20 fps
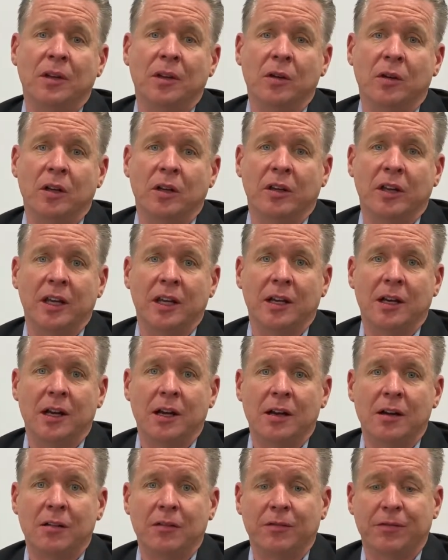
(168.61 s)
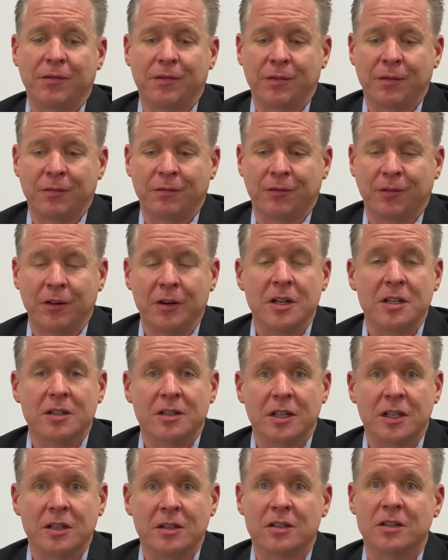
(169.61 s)
you can think of, for
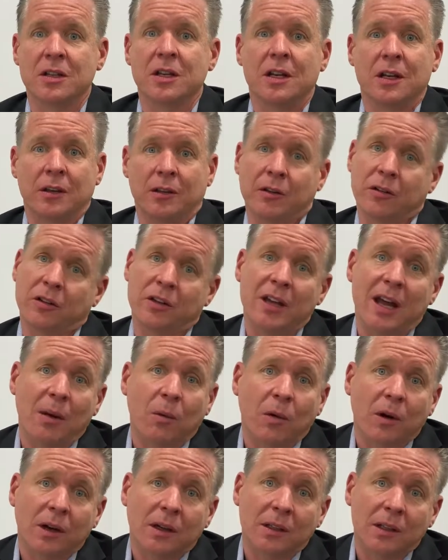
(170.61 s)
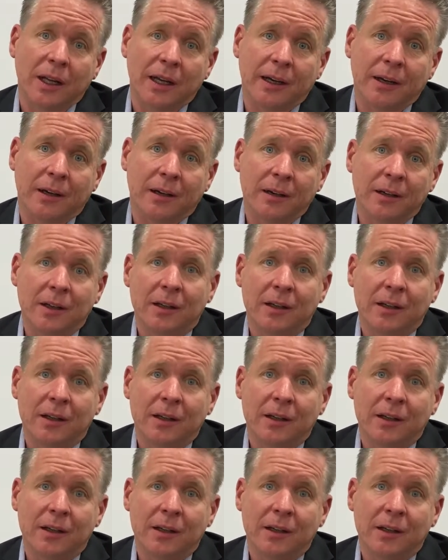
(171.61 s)
instance, there's a network layer,